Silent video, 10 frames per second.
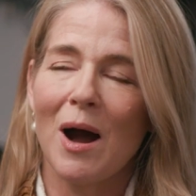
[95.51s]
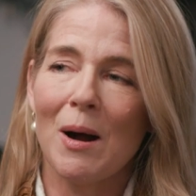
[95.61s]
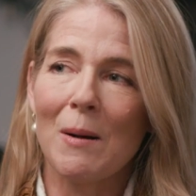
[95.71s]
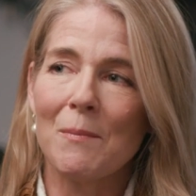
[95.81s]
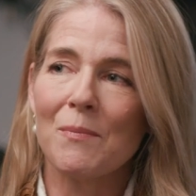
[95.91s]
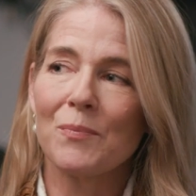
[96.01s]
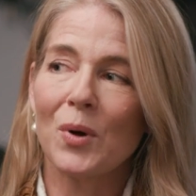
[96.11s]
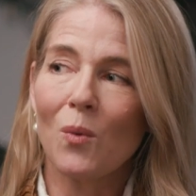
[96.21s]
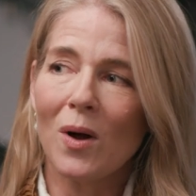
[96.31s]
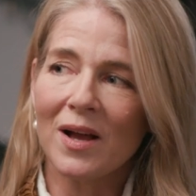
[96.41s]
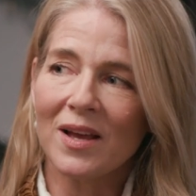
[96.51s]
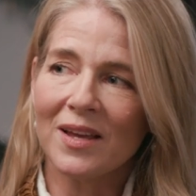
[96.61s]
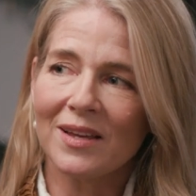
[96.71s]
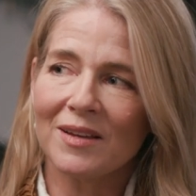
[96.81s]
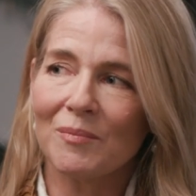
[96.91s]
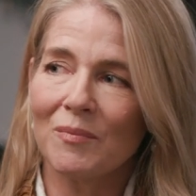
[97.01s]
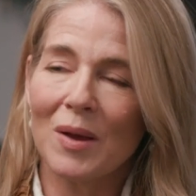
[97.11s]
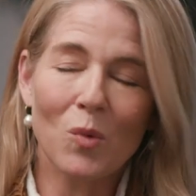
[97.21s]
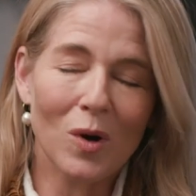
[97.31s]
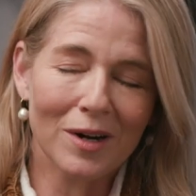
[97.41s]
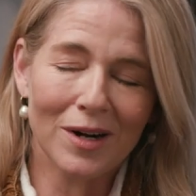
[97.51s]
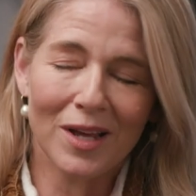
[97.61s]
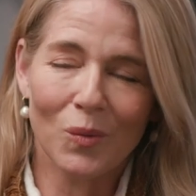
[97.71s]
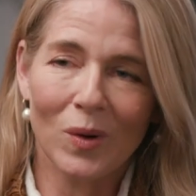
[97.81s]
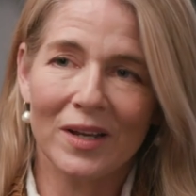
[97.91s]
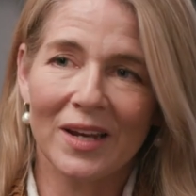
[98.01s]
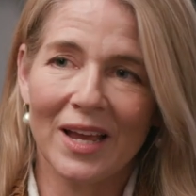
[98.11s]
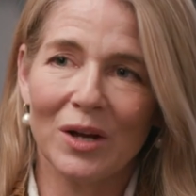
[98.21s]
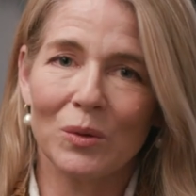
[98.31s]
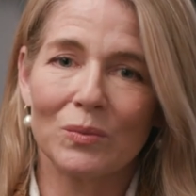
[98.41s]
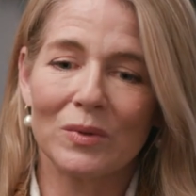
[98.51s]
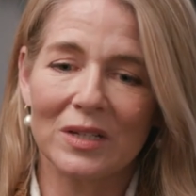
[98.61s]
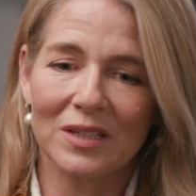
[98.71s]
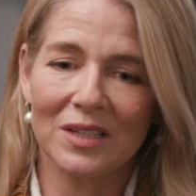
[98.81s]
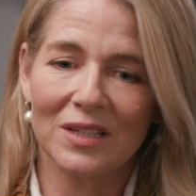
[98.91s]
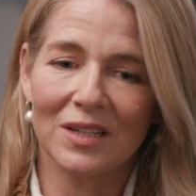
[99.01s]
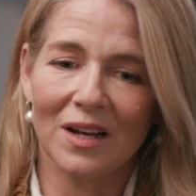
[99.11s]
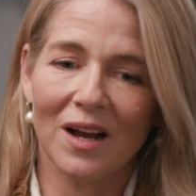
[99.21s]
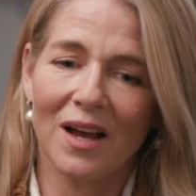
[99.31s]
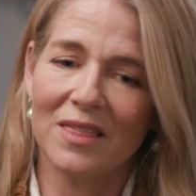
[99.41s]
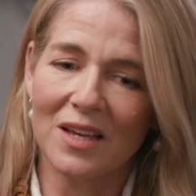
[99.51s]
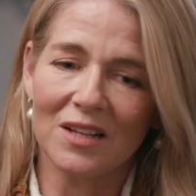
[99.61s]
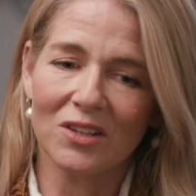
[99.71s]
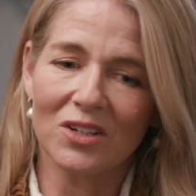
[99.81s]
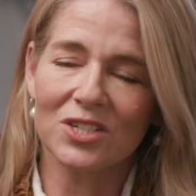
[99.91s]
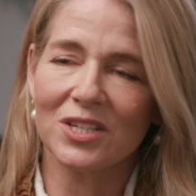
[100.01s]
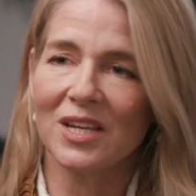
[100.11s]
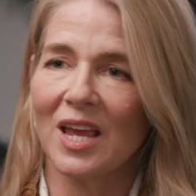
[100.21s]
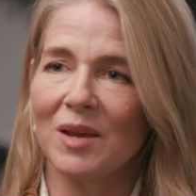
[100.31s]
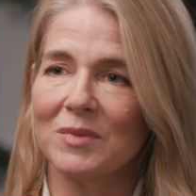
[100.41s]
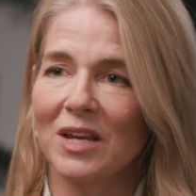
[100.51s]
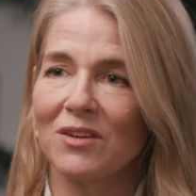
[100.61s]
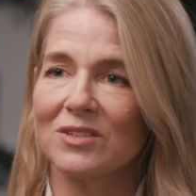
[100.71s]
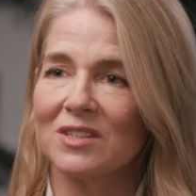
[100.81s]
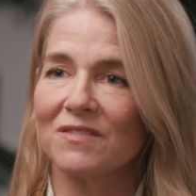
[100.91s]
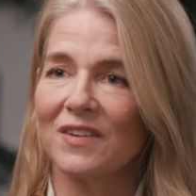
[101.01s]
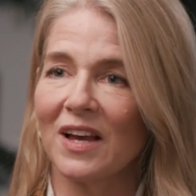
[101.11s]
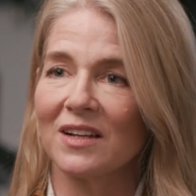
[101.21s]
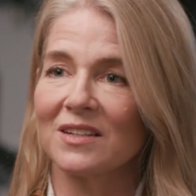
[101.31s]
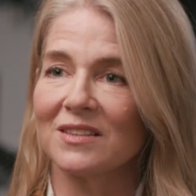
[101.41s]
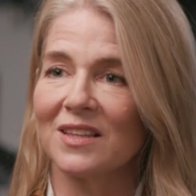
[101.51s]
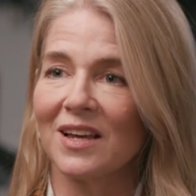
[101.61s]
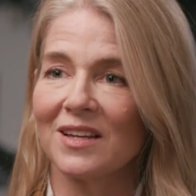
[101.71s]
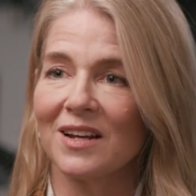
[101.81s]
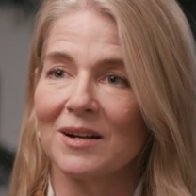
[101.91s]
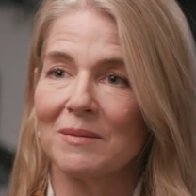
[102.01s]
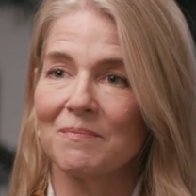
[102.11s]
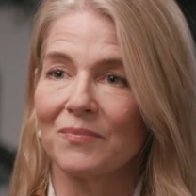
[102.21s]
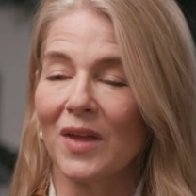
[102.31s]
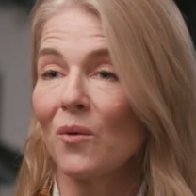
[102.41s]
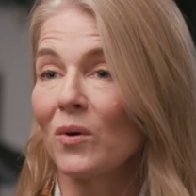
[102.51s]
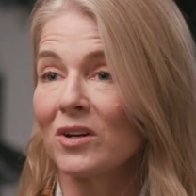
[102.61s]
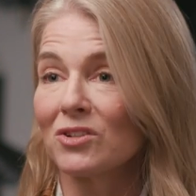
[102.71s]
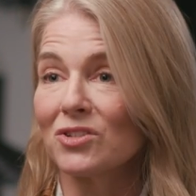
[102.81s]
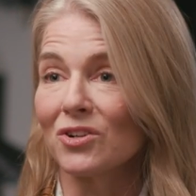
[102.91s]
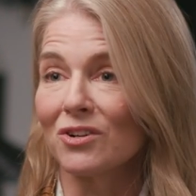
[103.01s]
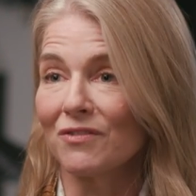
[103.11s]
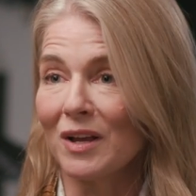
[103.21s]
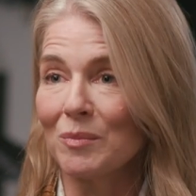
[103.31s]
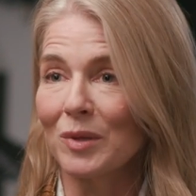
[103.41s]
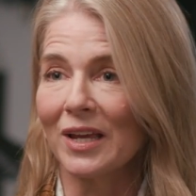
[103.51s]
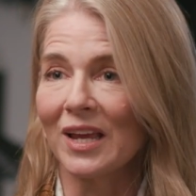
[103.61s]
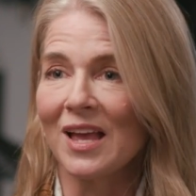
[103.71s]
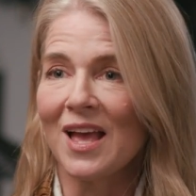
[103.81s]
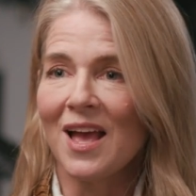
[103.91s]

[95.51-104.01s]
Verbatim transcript: But why memoir and why now really, I think, largely came down to the fact that I wanted to start a family.